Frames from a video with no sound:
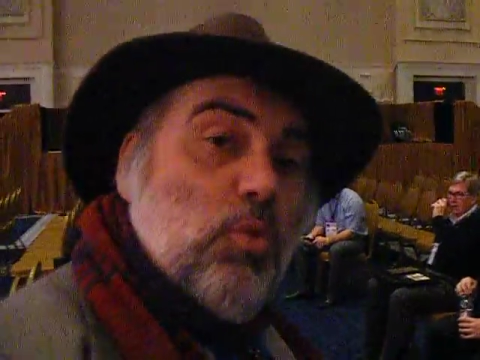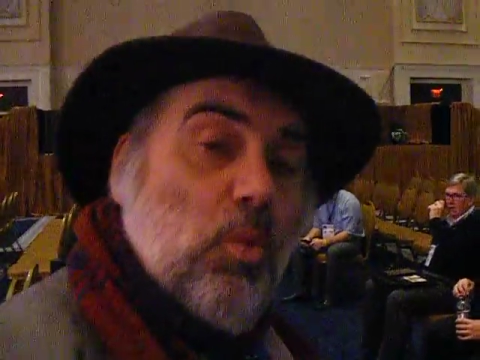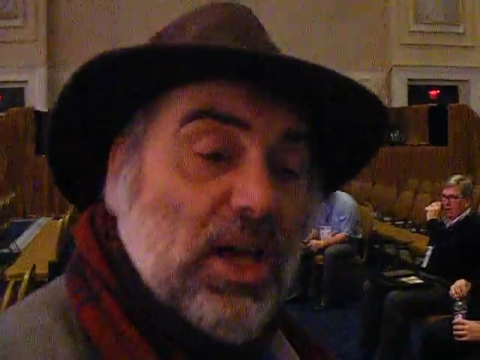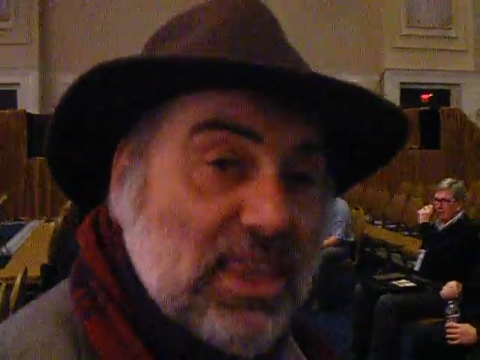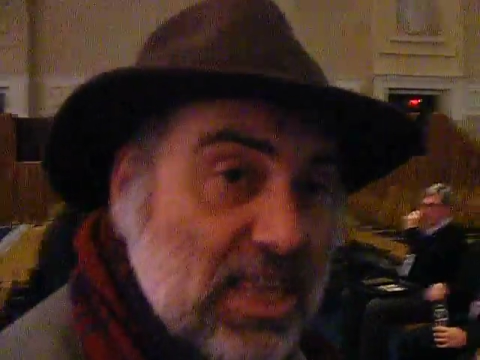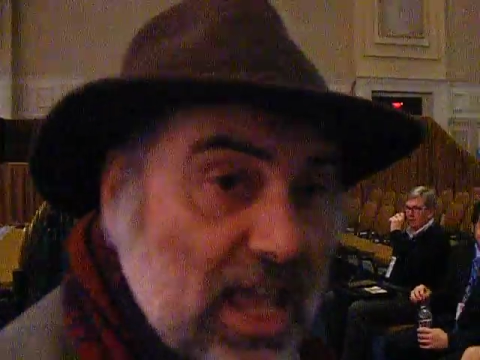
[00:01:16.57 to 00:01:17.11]
with
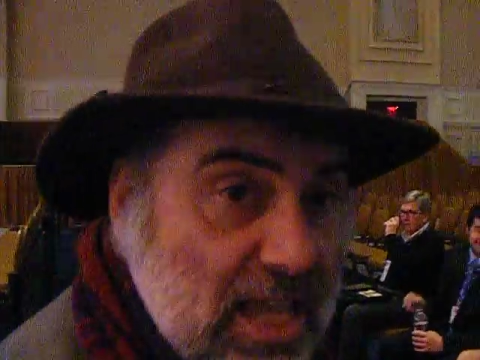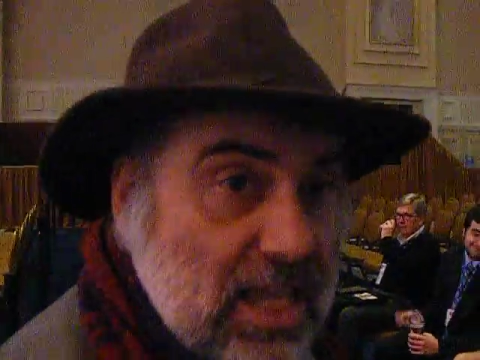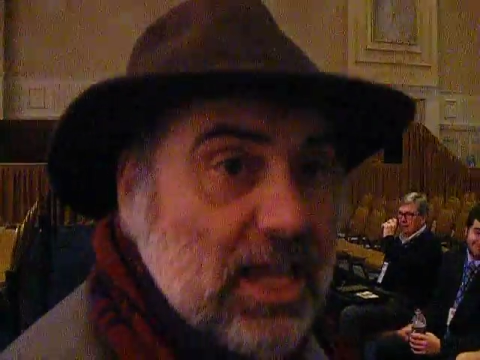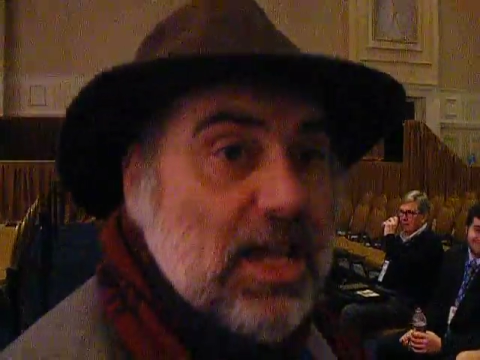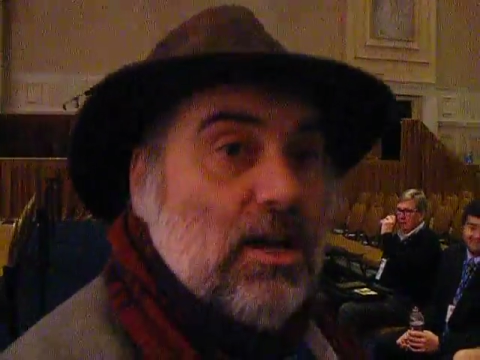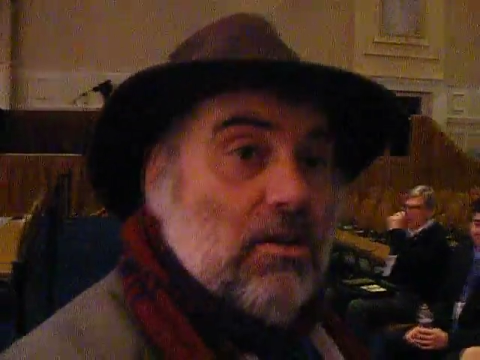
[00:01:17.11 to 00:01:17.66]
what they
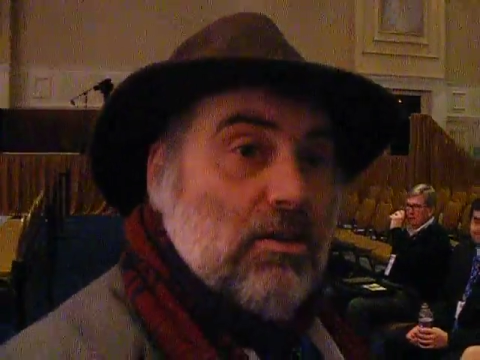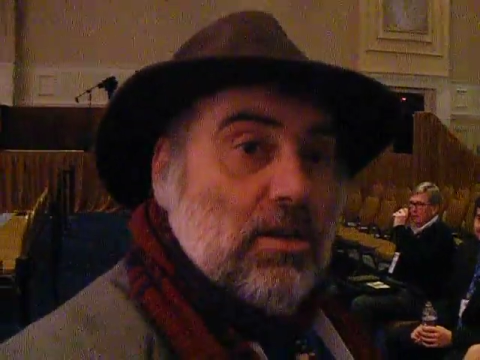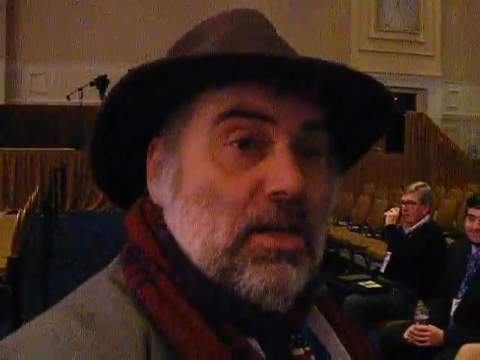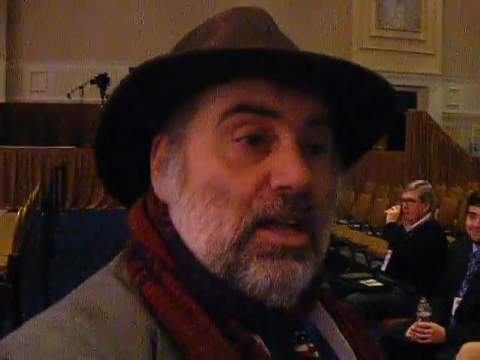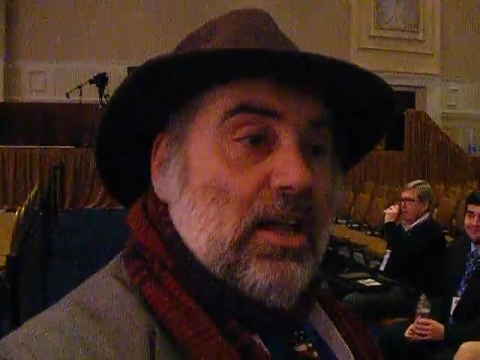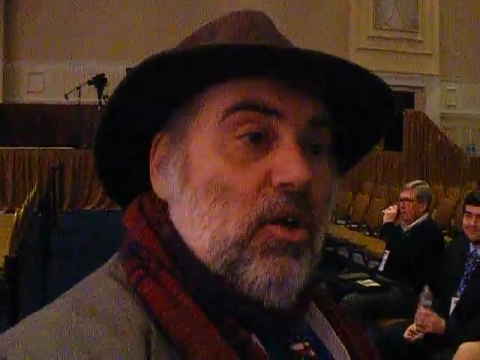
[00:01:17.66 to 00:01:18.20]

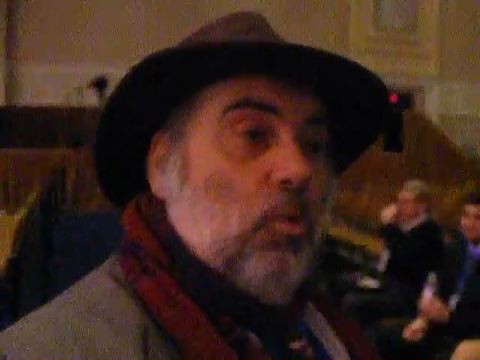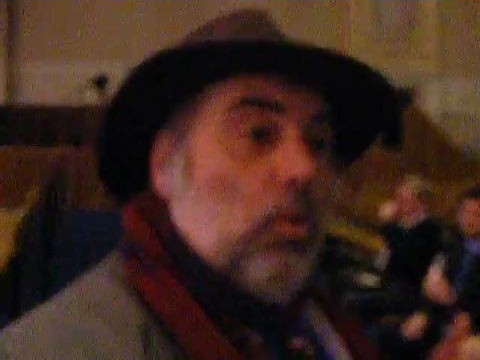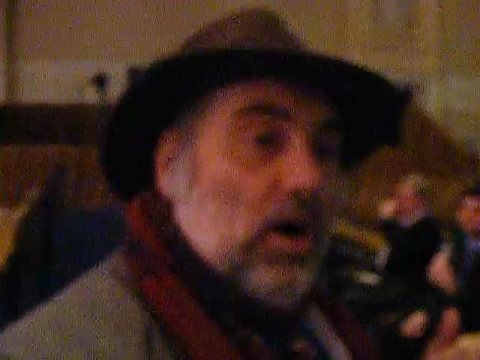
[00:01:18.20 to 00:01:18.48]
hear,